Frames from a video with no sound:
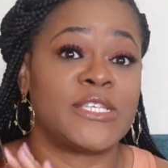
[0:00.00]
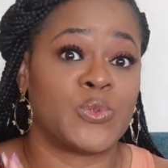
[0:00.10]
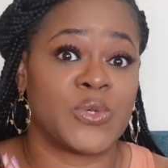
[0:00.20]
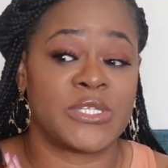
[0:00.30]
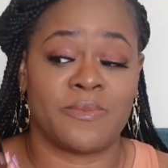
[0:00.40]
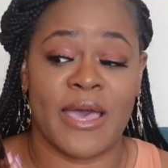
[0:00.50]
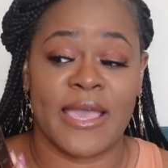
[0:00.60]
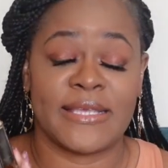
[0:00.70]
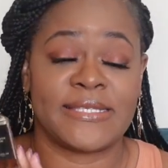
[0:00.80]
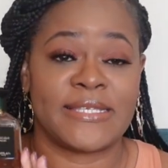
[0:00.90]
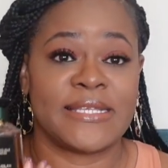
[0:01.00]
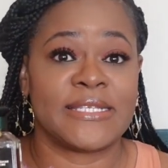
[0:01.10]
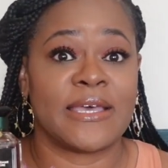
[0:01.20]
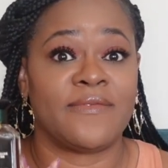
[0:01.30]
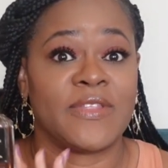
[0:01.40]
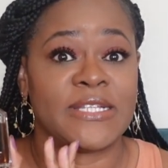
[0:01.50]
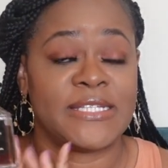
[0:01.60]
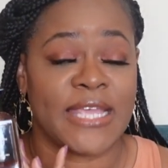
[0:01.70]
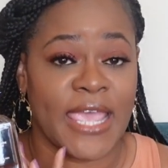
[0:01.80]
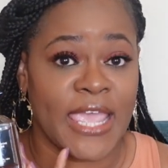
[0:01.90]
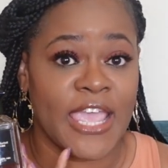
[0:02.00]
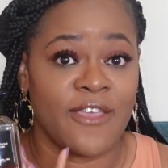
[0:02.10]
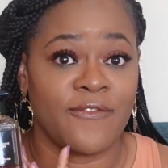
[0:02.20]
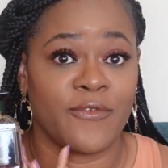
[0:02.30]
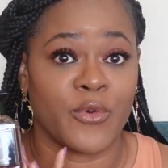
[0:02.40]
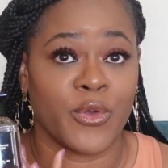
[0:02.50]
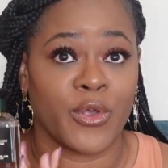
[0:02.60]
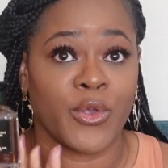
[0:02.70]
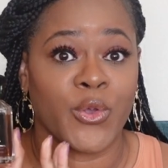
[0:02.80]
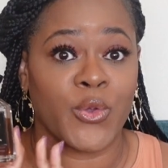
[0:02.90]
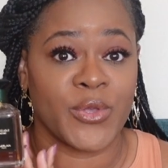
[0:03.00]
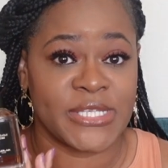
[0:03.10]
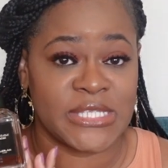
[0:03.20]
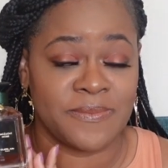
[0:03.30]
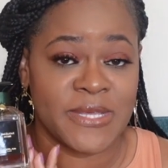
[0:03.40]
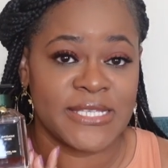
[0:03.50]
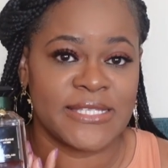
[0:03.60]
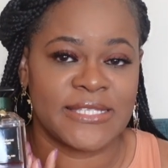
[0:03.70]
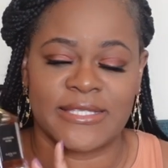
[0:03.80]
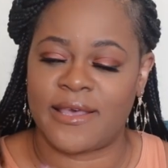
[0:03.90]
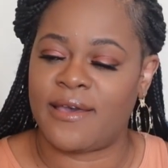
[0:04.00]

this was my scent of the day for Christmas.